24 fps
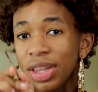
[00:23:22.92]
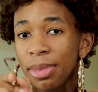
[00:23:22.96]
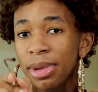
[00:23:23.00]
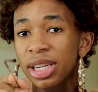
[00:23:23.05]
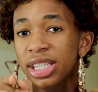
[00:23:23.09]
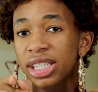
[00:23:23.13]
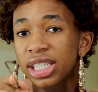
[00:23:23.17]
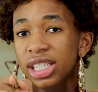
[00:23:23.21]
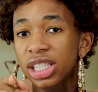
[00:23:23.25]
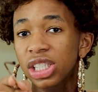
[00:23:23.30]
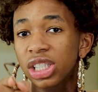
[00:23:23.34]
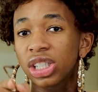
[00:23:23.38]

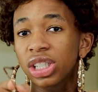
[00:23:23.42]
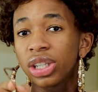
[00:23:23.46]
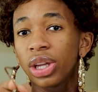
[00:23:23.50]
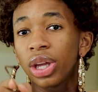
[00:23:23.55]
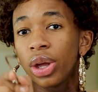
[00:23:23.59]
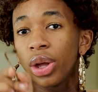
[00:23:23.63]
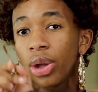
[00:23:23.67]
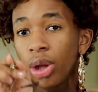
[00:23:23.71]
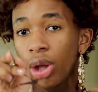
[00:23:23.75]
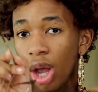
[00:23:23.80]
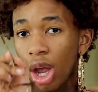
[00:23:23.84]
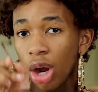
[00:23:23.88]
matric,
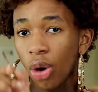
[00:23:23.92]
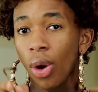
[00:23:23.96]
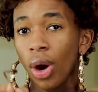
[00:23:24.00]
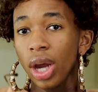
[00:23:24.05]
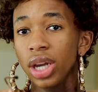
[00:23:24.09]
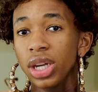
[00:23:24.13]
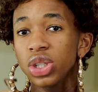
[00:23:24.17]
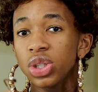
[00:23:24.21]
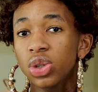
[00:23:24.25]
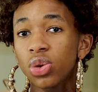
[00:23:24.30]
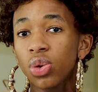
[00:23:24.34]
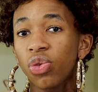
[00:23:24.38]
we're
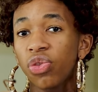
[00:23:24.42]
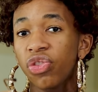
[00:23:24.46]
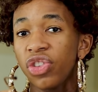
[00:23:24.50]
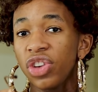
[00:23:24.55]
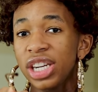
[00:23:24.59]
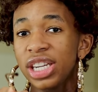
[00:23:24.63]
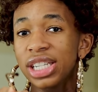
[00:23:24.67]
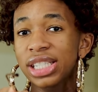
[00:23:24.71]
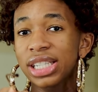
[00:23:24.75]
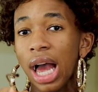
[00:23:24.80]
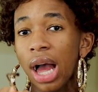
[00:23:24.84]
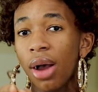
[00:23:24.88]
going to
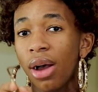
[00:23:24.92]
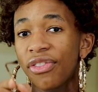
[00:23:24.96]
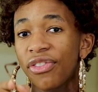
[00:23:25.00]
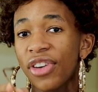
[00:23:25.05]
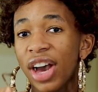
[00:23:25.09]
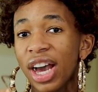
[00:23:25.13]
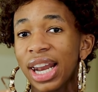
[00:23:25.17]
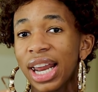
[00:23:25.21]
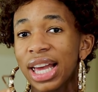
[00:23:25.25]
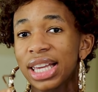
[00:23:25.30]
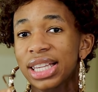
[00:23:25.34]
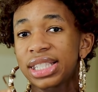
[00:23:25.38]
finish our
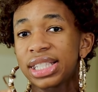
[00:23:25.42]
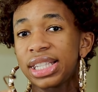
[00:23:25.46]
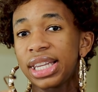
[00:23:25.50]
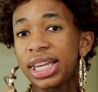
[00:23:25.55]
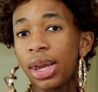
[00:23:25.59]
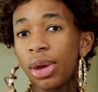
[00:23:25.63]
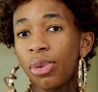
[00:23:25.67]
fathers here,